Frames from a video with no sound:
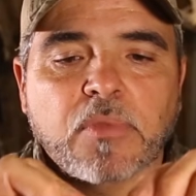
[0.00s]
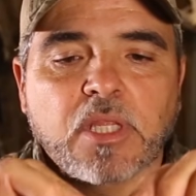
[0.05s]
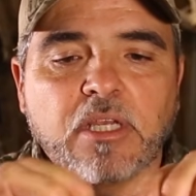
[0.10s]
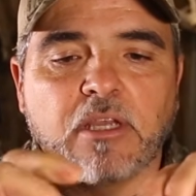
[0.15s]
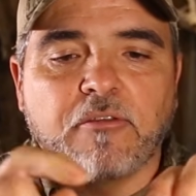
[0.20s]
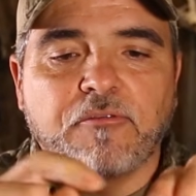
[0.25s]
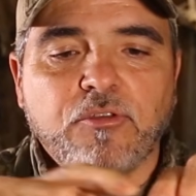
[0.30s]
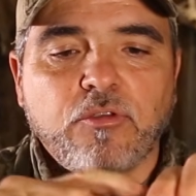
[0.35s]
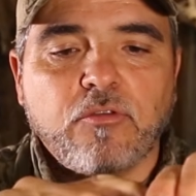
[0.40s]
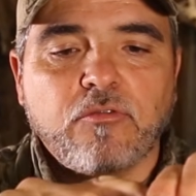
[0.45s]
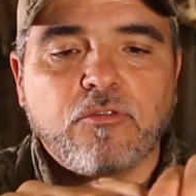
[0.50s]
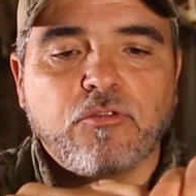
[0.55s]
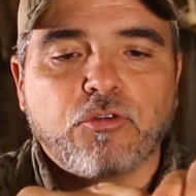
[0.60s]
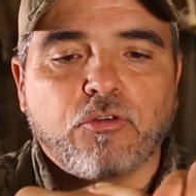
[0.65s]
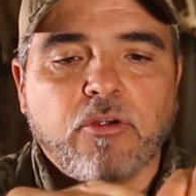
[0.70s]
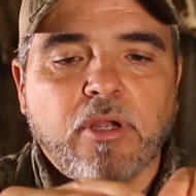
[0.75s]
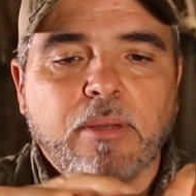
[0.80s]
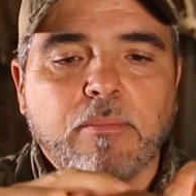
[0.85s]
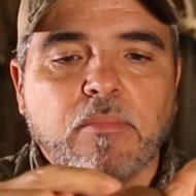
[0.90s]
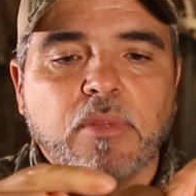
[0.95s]
If you've
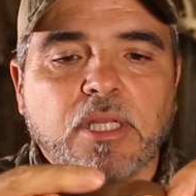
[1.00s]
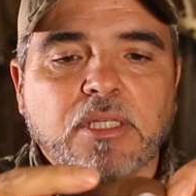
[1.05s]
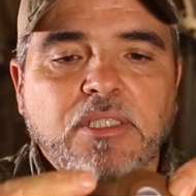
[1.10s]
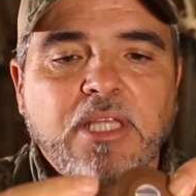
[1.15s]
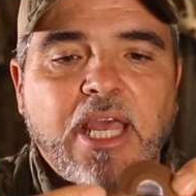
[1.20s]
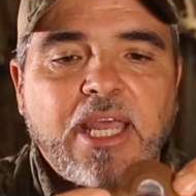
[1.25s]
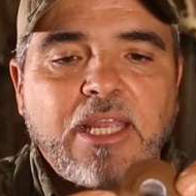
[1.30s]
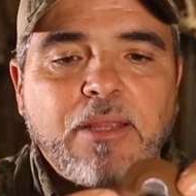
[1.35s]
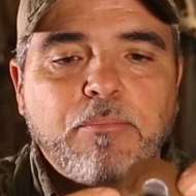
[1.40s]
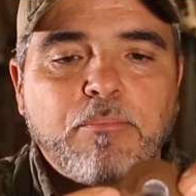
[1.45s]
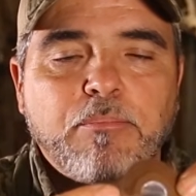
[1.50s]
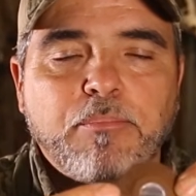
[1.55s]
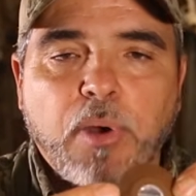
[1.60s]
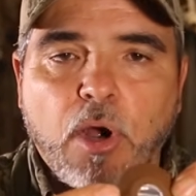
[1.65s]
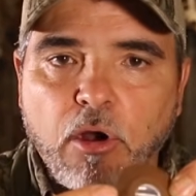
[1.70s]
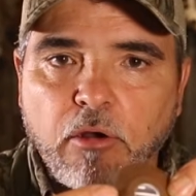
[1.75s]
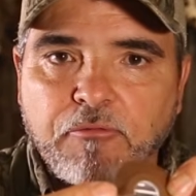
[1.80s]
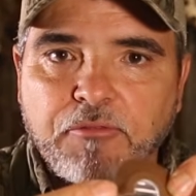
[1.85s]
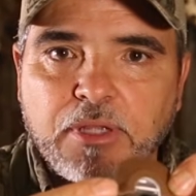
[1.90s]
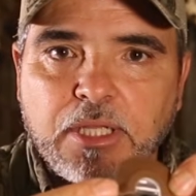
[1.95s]
trimmed the tape
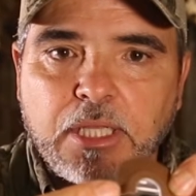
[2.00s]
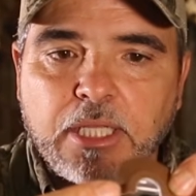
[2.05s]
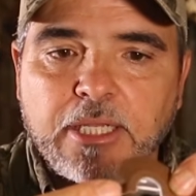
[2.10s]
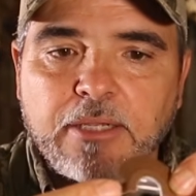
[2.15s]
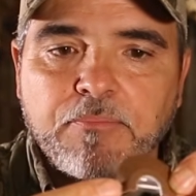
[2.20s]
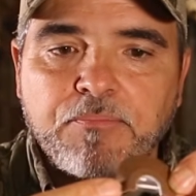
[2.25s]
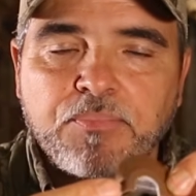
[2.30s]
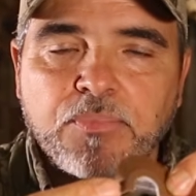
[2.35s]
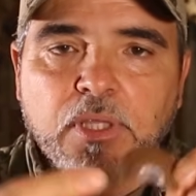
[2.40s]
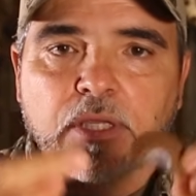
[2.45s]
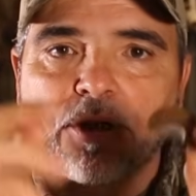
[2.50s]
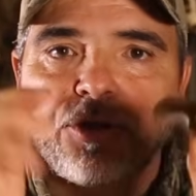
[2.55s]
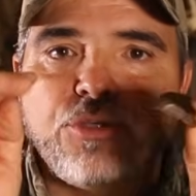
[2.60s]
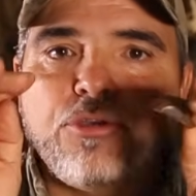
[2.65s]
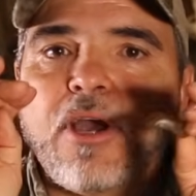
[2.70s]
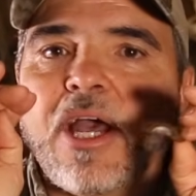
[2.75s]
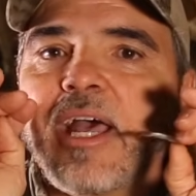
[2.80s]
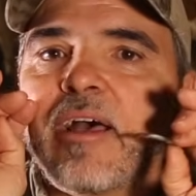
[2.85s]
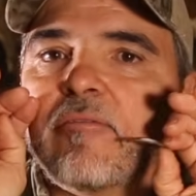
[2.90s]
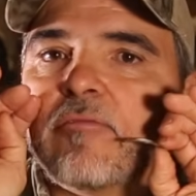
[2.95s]
perfectly,
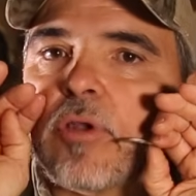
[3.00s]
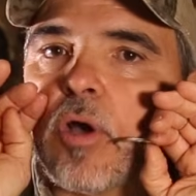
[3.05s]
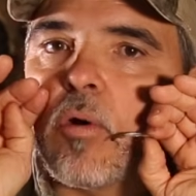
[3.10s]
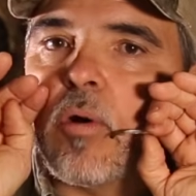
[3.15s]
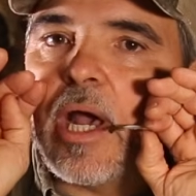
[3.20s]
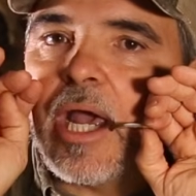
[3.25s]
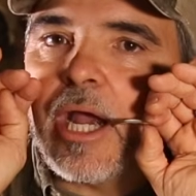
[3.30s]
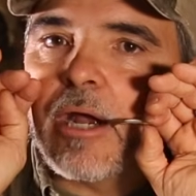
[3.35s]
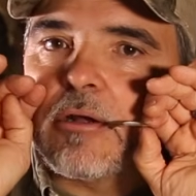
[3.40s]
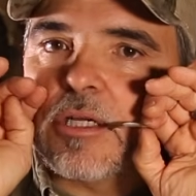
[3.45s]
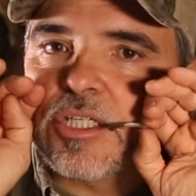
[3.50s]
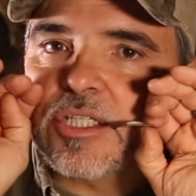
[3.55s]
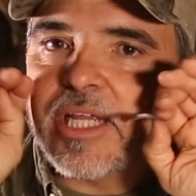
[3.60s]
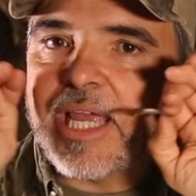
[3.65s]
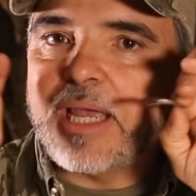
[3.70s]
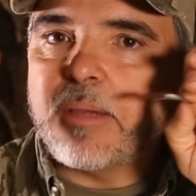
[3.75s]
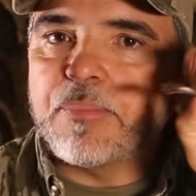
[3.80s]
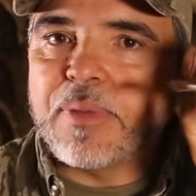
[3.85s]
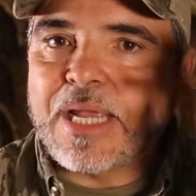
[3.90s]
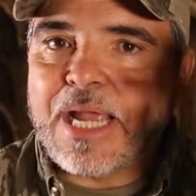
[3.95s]
you have no air
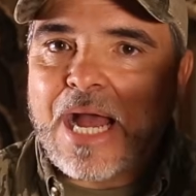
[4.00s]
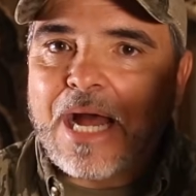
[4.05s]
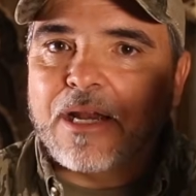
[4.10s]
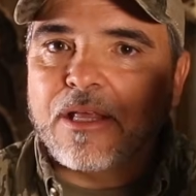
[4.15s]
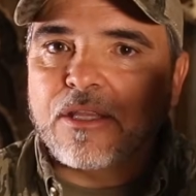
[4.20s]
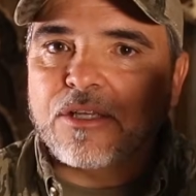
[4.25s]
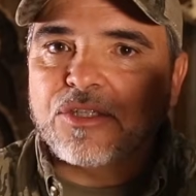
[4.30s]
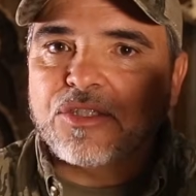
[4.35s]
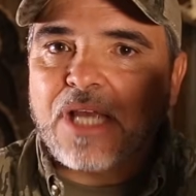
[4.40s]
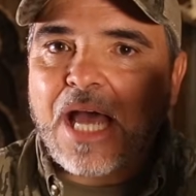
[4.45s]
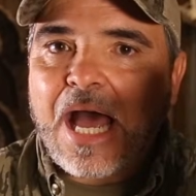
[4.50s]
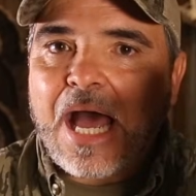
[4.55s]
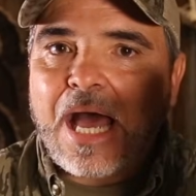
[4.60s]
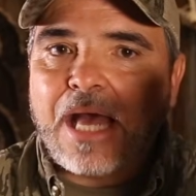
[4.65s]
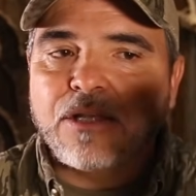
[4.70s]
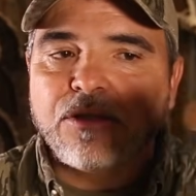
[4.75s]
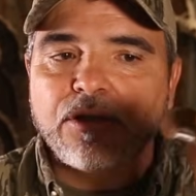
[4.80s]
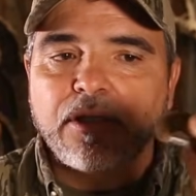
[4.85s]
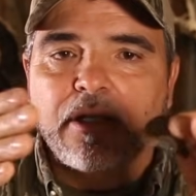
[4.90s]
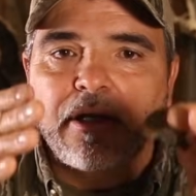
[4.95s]
escaping out of the
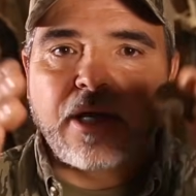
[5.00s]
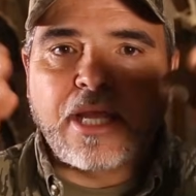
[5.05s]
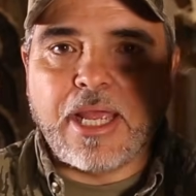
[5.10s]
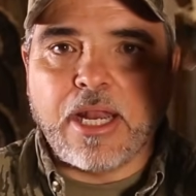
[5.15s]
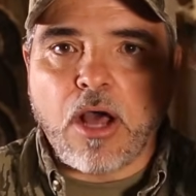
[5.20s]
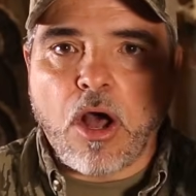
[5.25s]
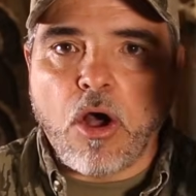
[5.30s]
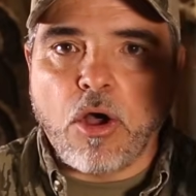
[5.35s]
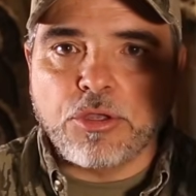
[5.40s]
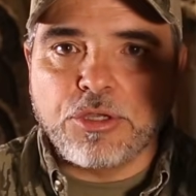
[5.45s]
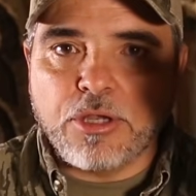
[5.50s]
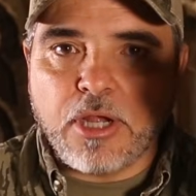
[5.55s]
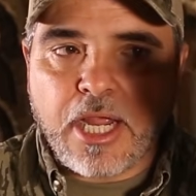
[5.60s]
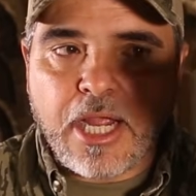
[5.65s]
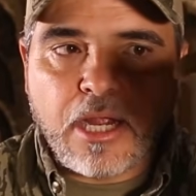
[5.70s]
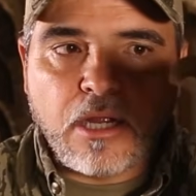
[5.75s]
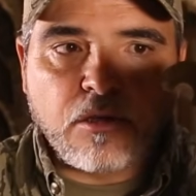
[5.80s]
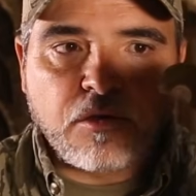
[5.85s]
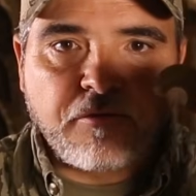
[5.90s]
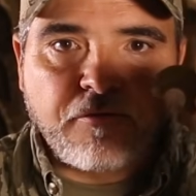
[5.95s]
sides and all your
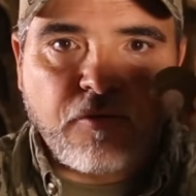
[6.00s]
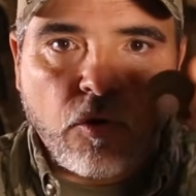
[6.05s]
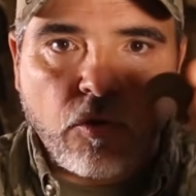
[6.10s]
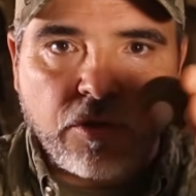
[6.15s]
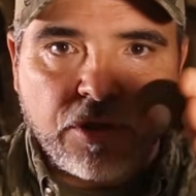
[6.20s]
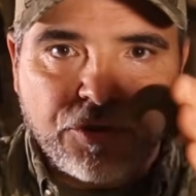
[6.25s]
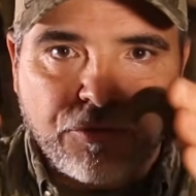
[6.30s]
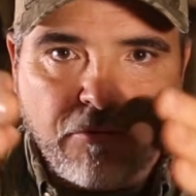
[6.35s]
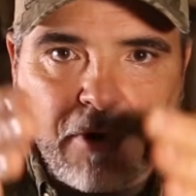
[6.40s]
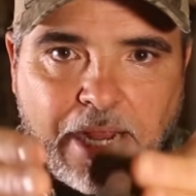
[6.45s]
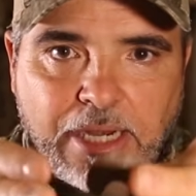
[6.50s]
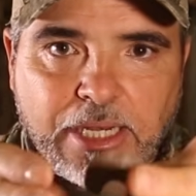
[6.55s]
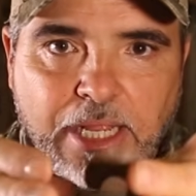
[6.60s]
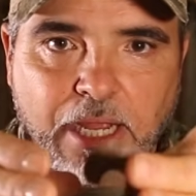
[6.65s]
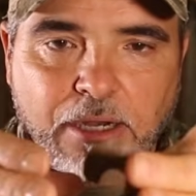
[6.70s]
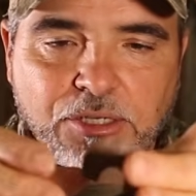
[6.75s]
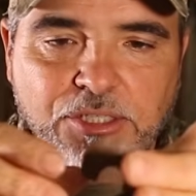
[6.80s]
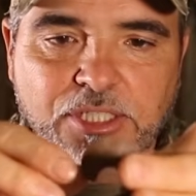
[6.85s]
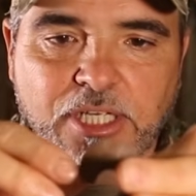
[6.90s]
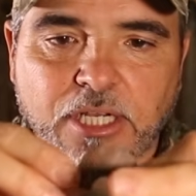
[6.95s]
air is focused right
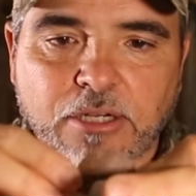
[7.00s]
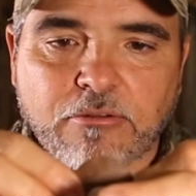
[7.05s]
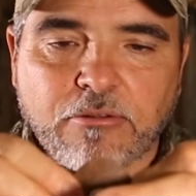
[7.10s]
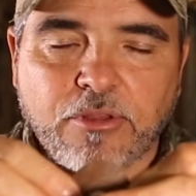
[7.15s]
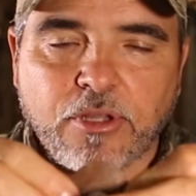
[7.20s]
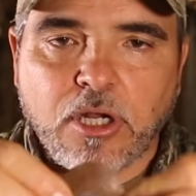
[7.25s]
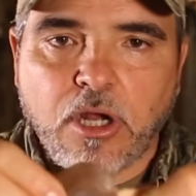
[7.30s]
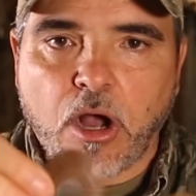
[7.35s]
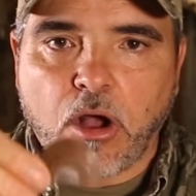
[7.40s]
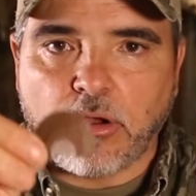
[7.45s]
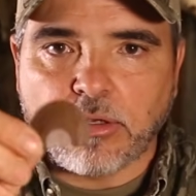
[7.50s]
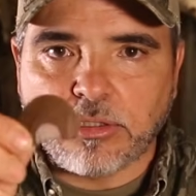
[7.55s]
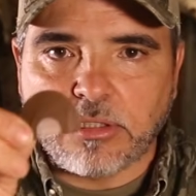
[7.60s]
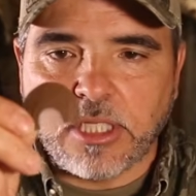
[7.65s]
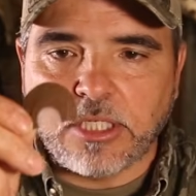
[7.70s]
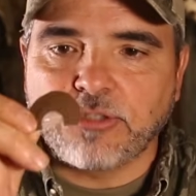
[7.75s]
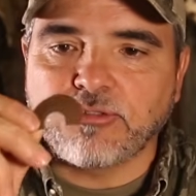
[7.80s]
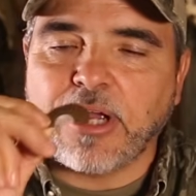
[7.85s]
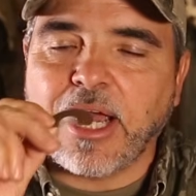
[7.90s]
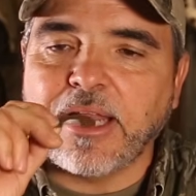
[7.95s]
down the center of the call. So
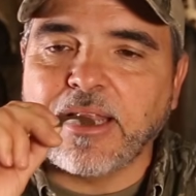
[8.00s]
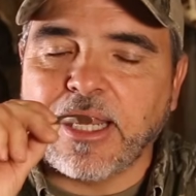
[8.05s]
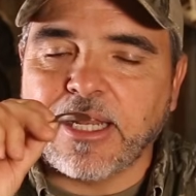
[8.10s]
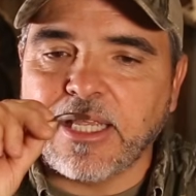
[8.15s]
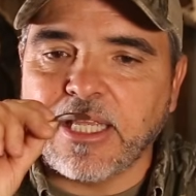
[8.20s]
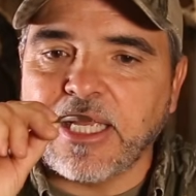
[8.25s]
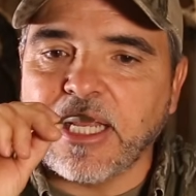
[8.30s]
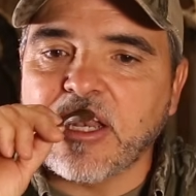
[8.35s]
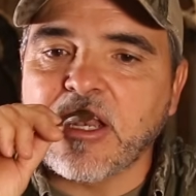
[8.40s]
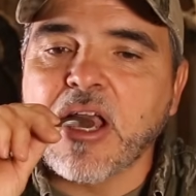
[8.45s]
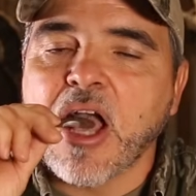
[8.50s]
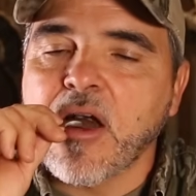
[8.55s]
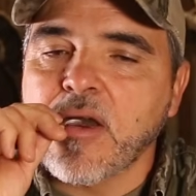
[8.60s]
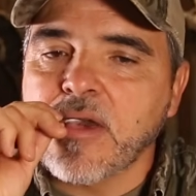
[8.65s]
let's try that again.